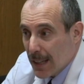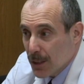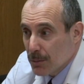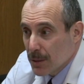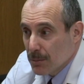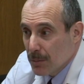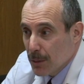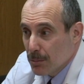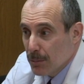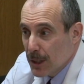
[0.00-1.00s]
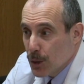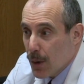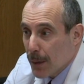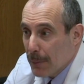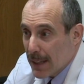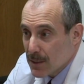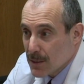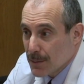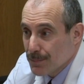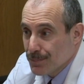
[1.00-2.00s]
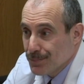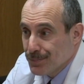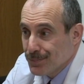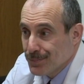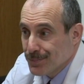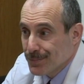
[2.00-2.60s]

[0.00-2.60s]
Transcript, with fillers: What we do want you to monitor for is signs of